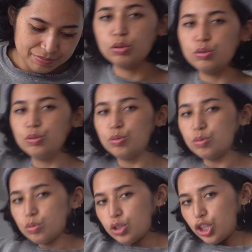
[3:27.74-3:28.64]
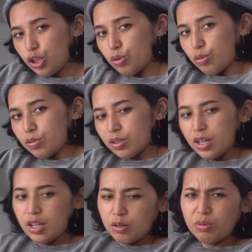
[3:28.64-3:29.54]
Ooh, cute.
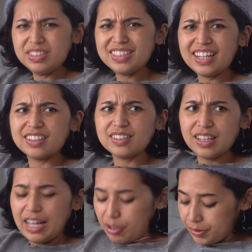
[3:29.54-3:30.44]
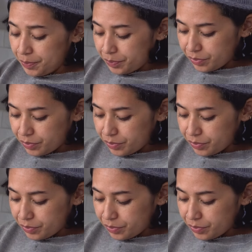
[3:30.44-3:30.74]
What is that cloud?